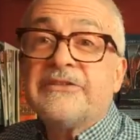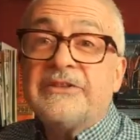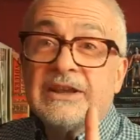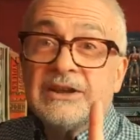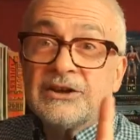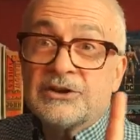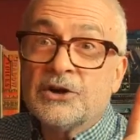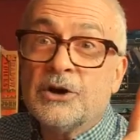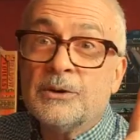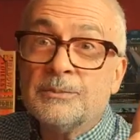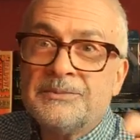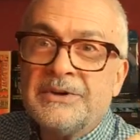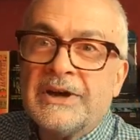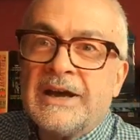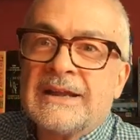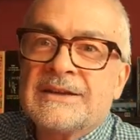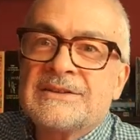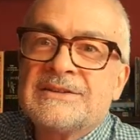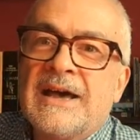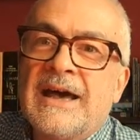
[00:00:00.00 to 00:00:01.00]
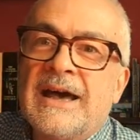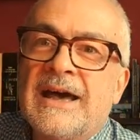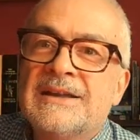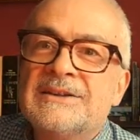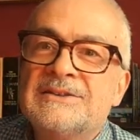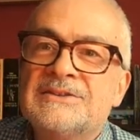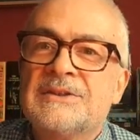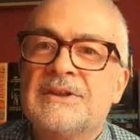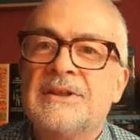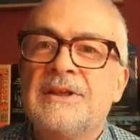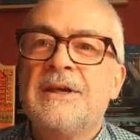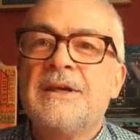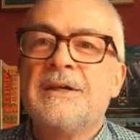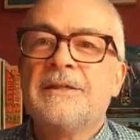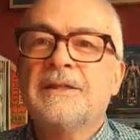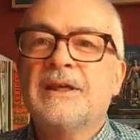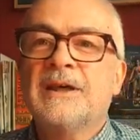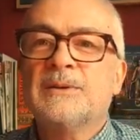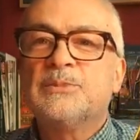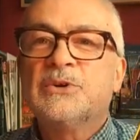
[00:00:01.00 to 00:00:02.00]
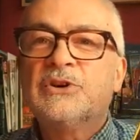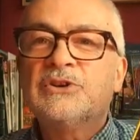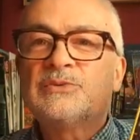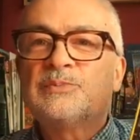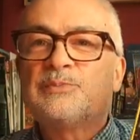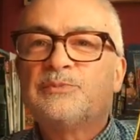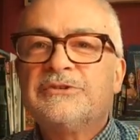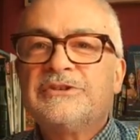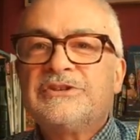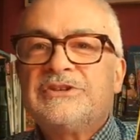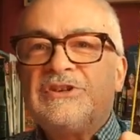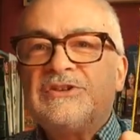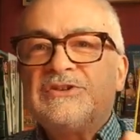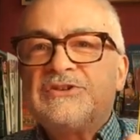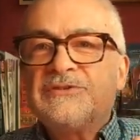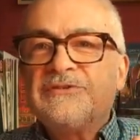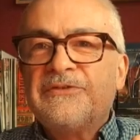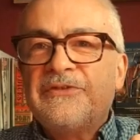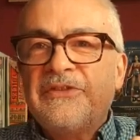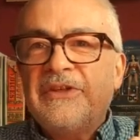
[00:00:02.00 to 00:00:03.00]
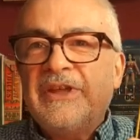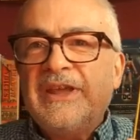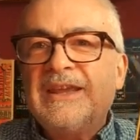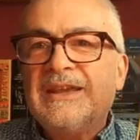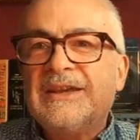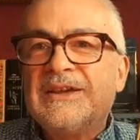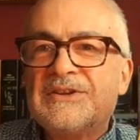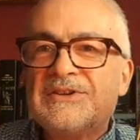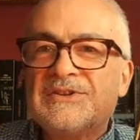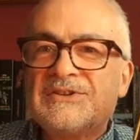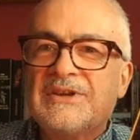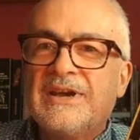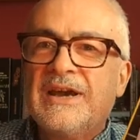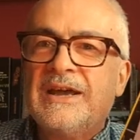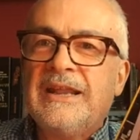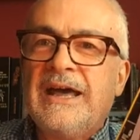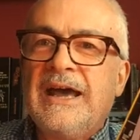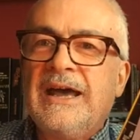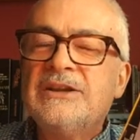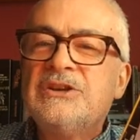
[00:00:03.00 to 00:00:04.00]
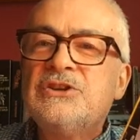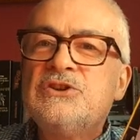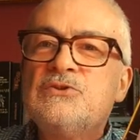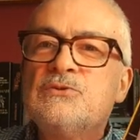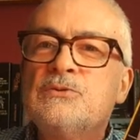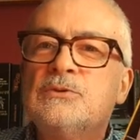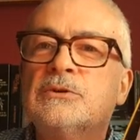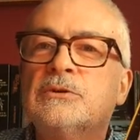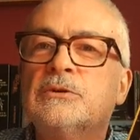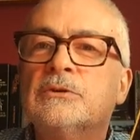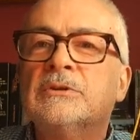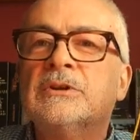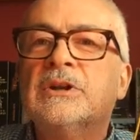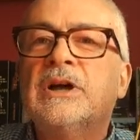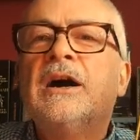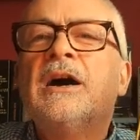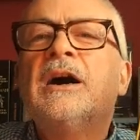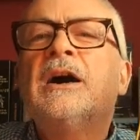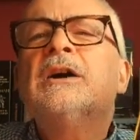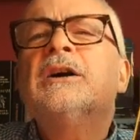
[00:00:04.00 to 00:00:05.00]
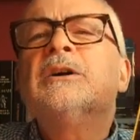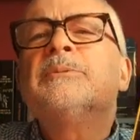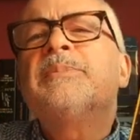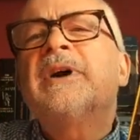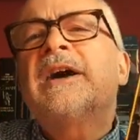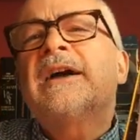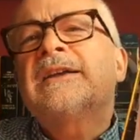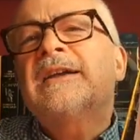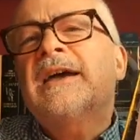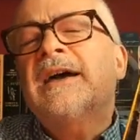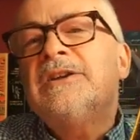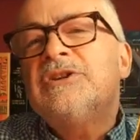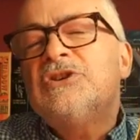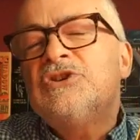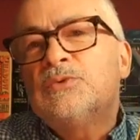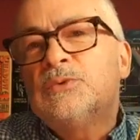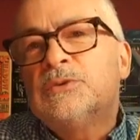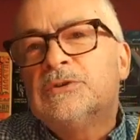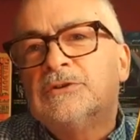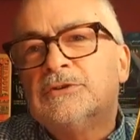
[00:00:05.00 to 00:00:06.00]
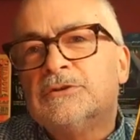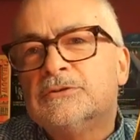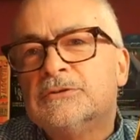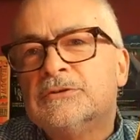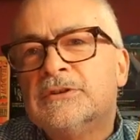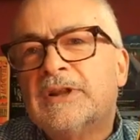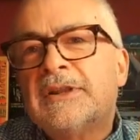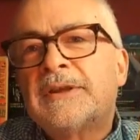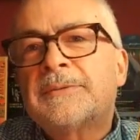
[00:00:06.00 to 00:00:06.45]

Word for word: thing Compact had that most British of things, an annual, a hardback mm. annual.